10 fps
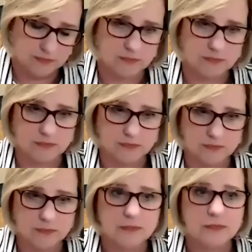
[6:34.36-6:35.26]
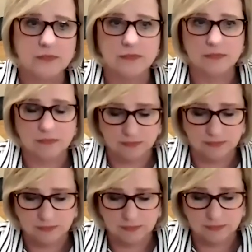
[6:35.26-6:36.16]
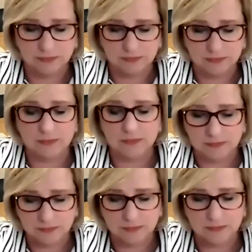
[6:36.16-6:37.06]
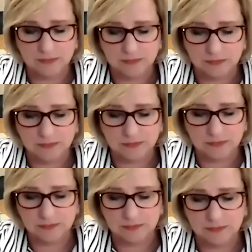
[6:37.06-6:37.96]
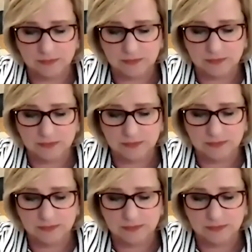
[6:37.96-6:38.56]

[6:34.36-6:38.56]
This person isn't speaking.